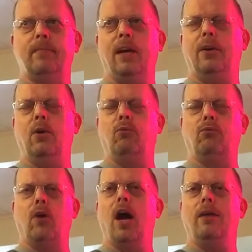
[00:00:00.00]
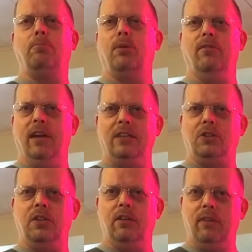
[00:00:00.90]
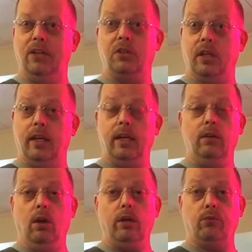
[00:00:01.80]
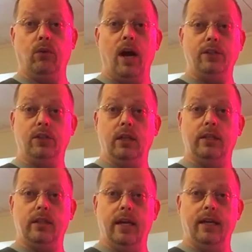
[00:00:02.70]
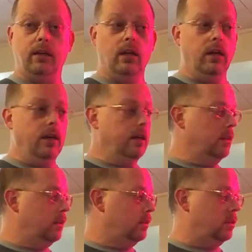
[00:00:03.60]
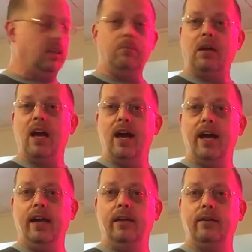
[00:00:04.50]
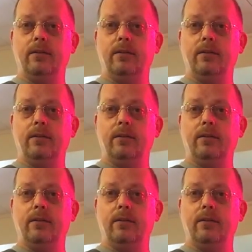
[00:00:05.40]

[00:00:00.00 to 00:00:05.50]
I don't know, fraud prevention division. And it looked fraudulent that some guy